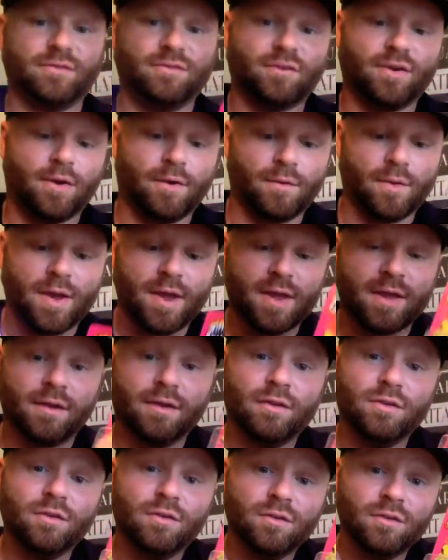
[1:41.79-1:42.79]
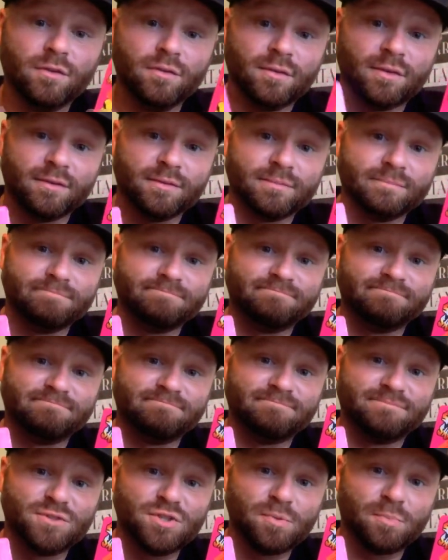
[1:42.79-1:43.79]
So
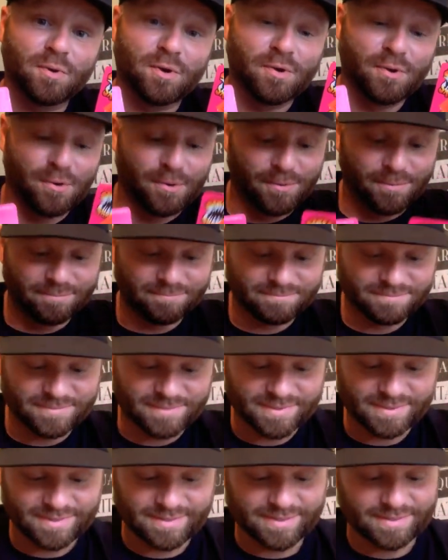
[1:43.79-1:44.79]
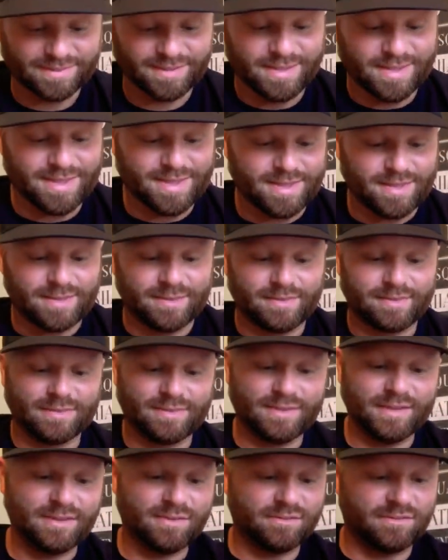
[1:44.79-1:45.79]
super cool.
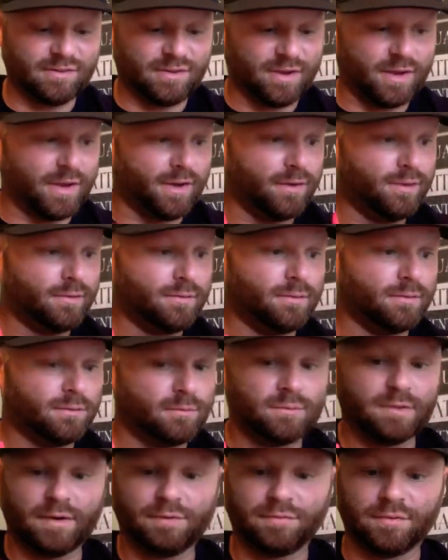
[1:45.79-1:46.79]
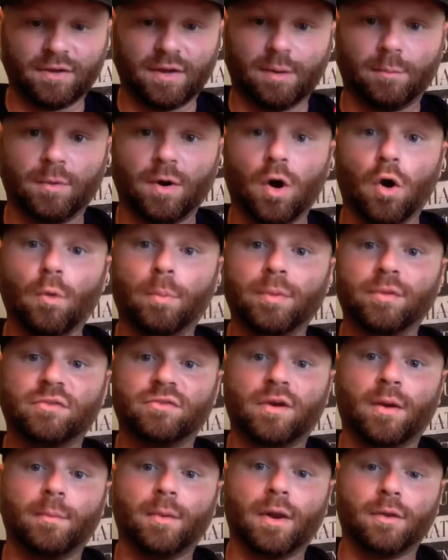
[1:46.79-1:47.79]
These definitely I'm going to open
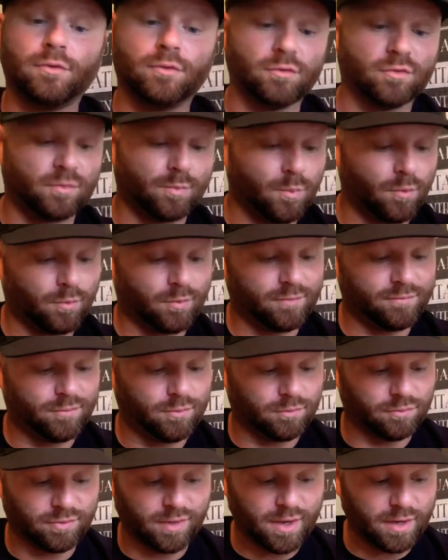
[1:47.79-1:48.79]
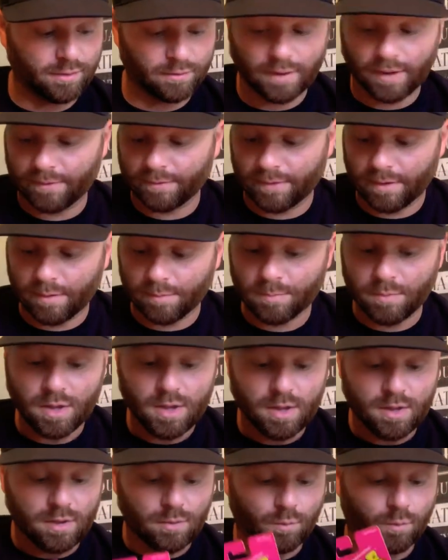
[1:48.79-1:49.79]
some, and I'll do some more reviews later on them
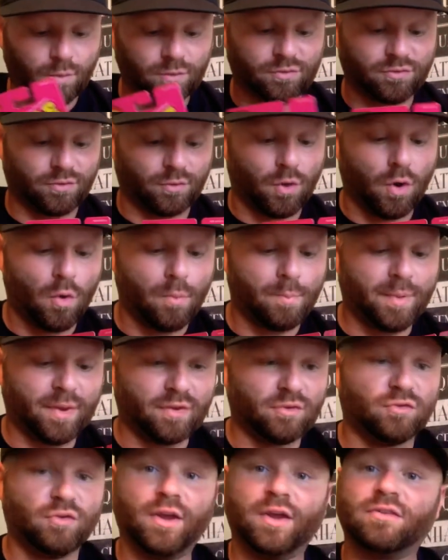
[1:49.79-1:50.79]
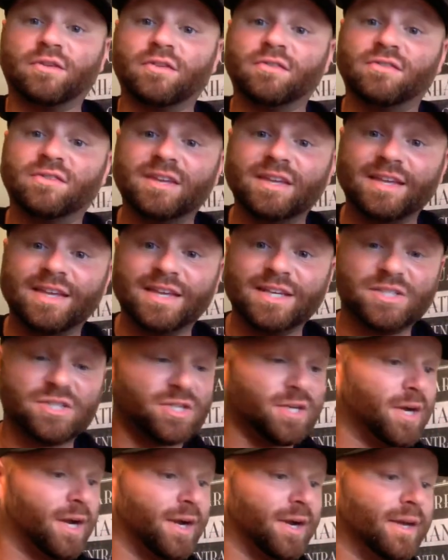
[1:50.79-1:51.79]
once they're open, so you guys can see
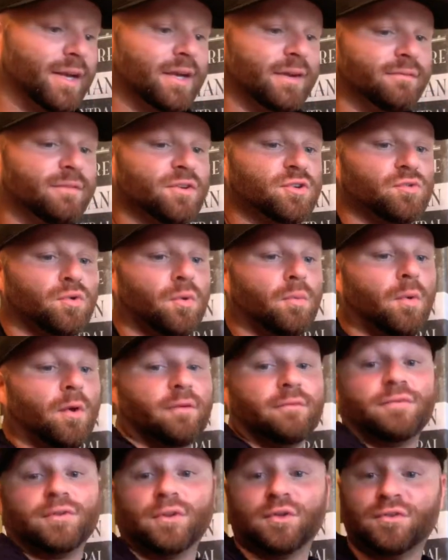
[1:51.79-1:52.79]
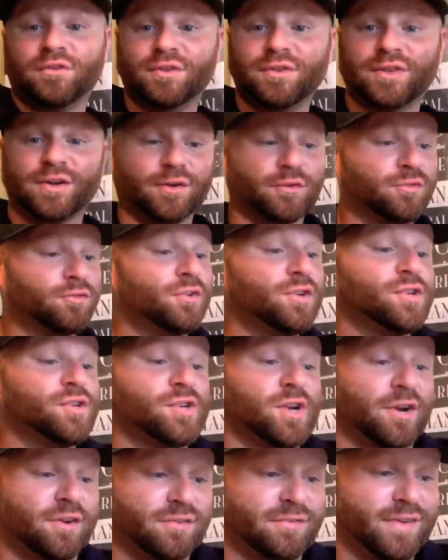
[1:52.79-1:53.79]
each individual one for those of you that are Street
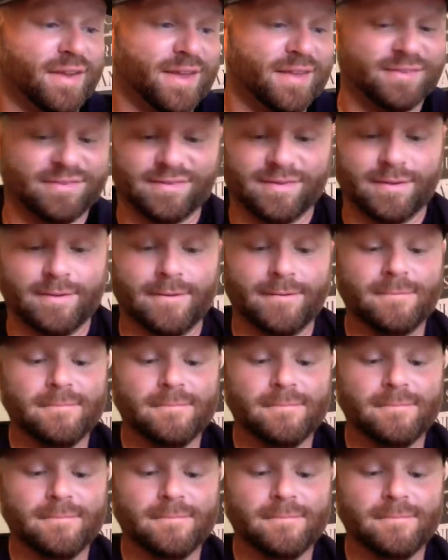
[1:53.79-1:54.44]
Sharks fans.